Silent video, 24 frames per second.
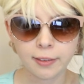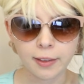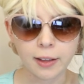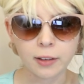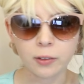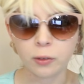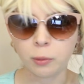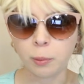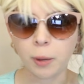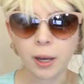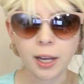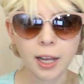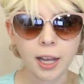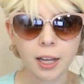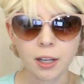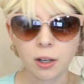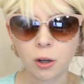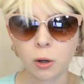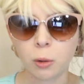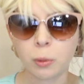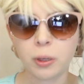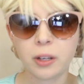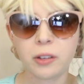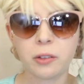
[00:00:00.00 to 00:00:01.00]
that's why I
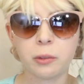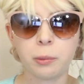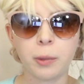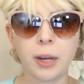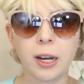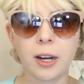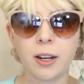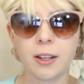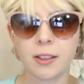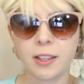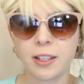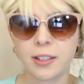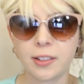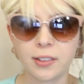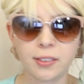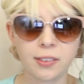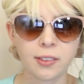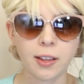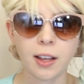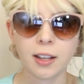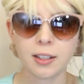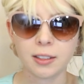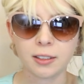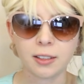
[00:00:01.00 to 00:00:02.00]
always wear these
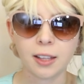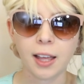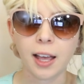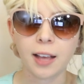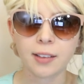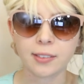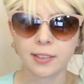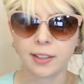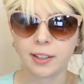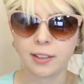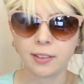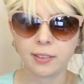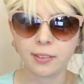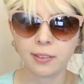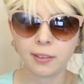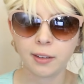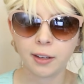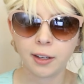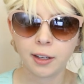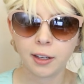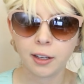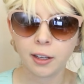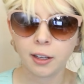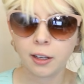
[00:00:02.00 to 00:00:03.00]
sunglasses.
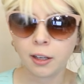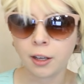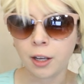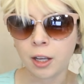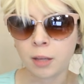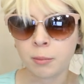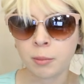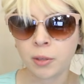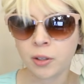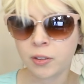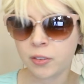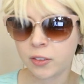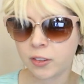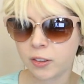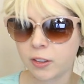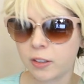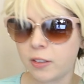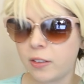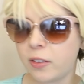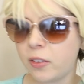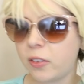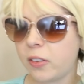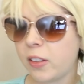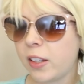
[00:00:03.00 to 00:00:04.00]
I must
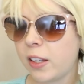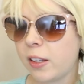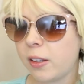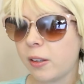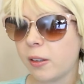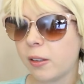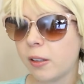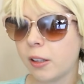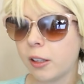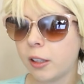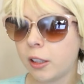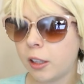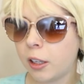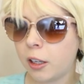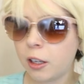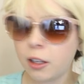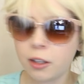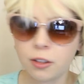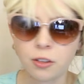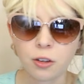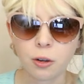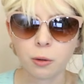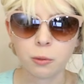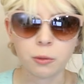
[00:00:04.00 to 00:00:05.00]
conceal,
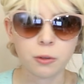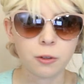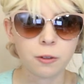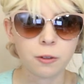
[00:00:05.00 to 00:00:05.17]
don't